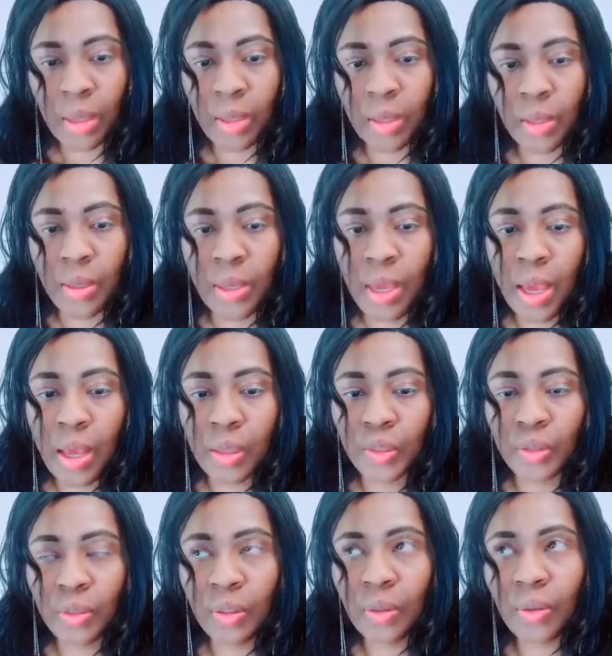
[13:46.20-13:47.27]
yeah,
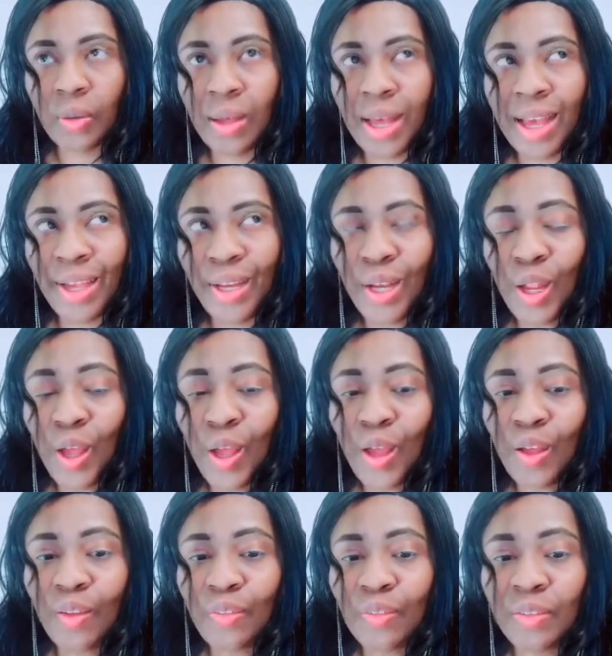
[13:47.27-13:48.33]
so I
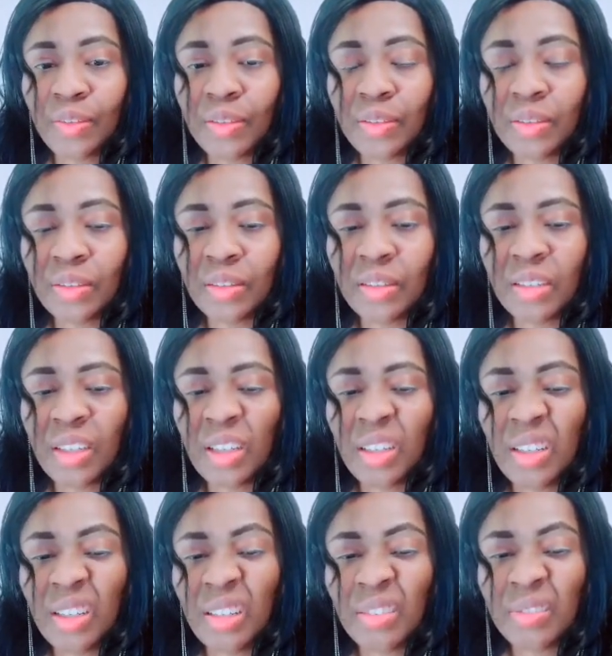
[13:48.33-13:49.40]
love
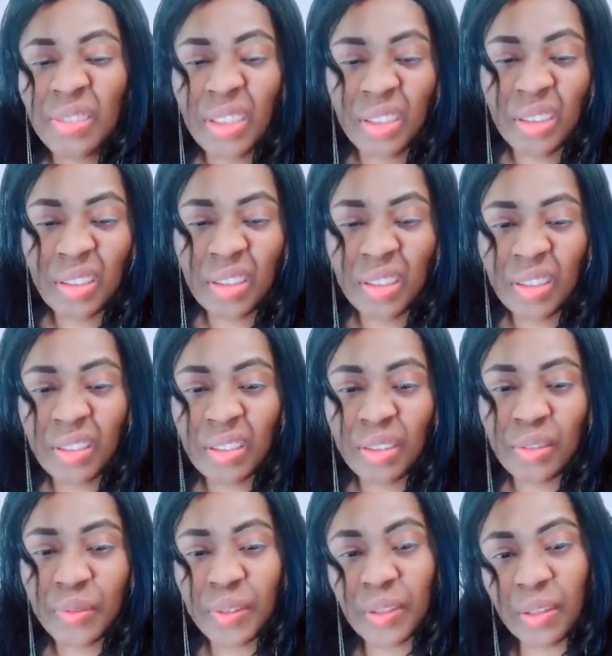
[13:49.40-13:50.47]
video
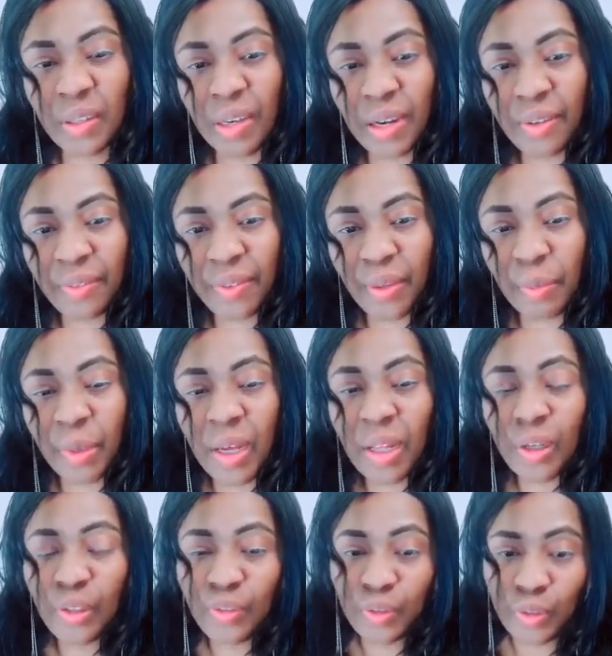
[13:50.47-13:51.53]
photography, but I
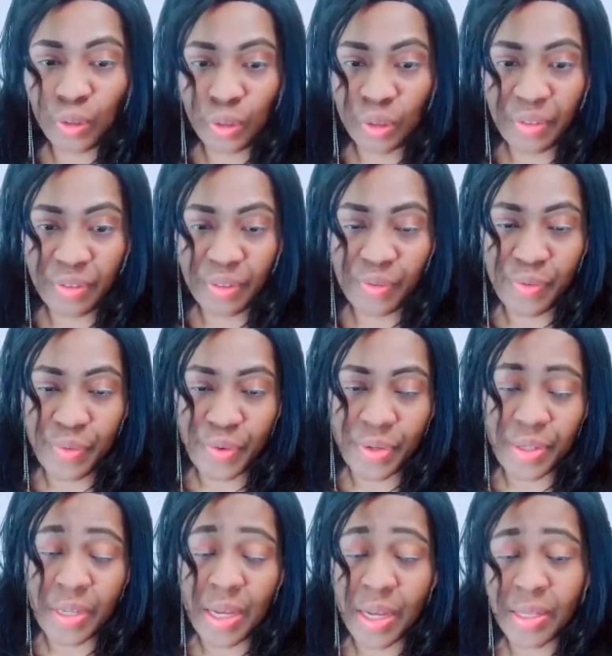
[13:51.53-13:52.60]
love photography
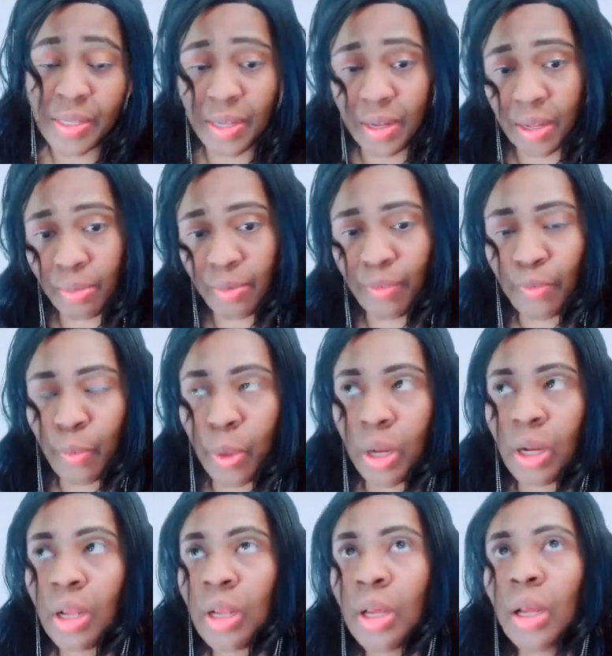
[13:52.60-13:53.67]
first. Yeah, I said that before.
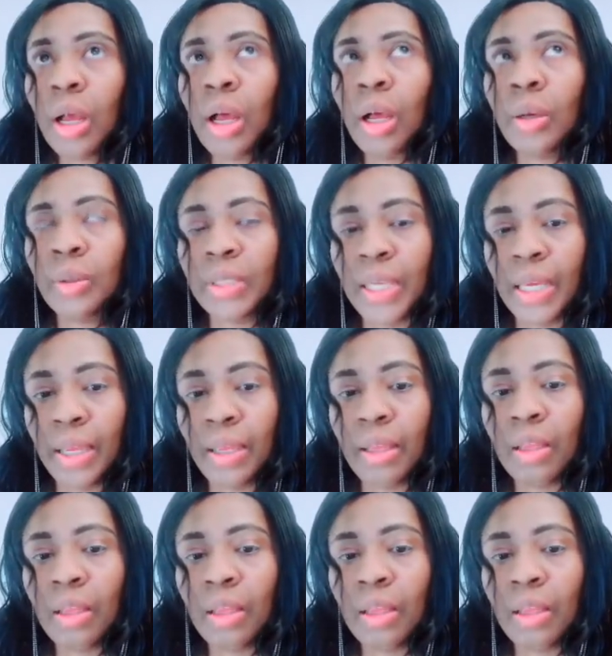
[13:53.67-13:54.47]
Okay,